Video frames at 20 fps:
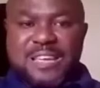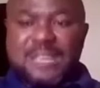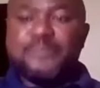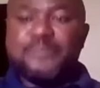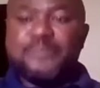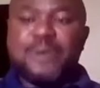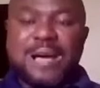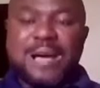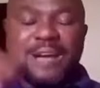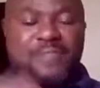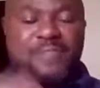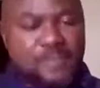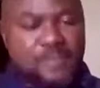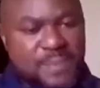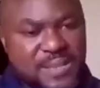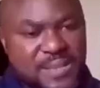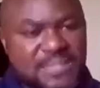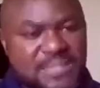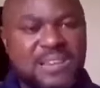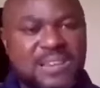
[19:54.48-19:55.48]
If you have the
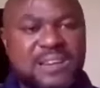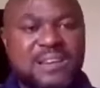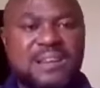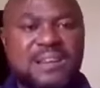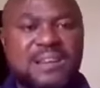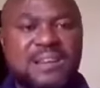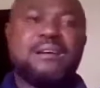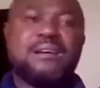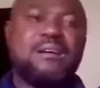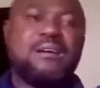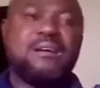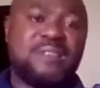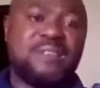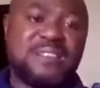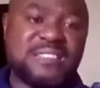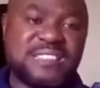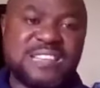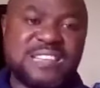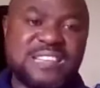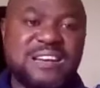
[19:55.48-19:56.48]
basic
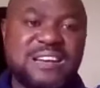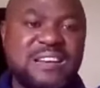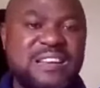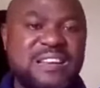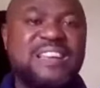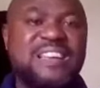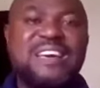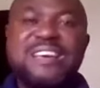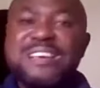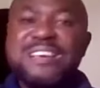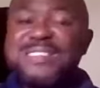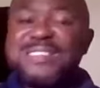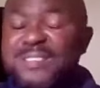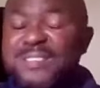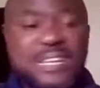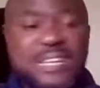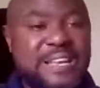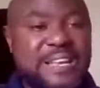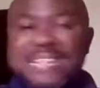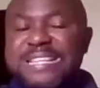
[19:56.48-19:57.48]
understanding. It's just
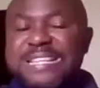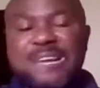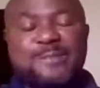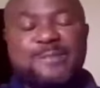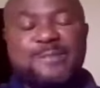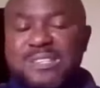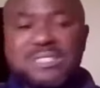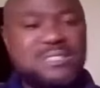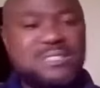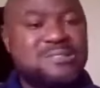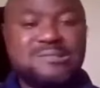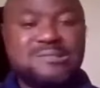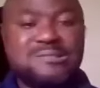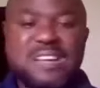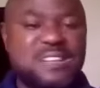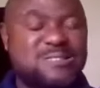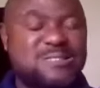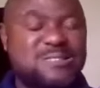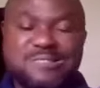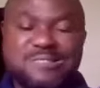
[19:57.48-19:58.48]
the interface. You
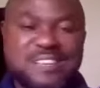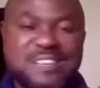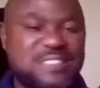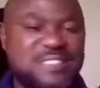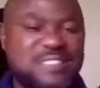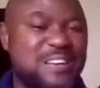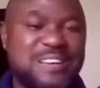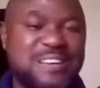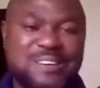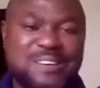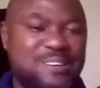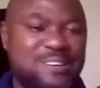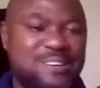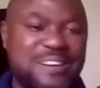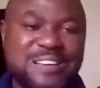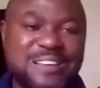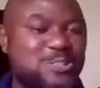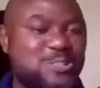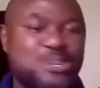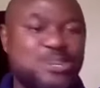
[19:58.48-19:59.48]
get to understand it on the
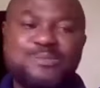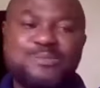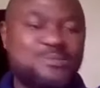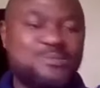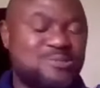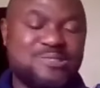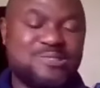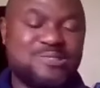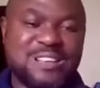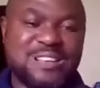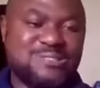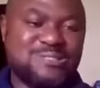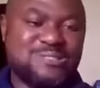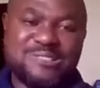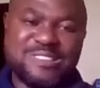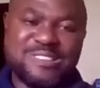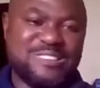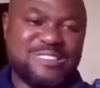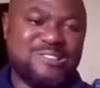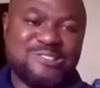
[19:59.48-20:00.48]
job.
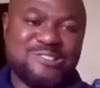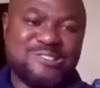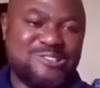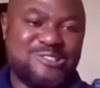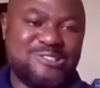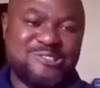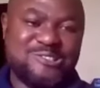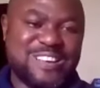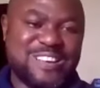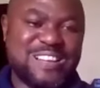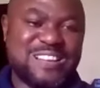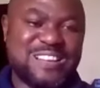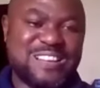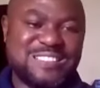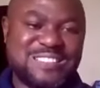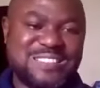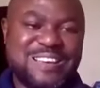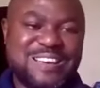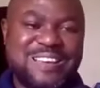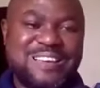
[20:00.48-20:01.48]
You'll be
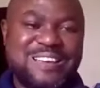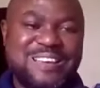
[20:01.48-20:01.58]
fine.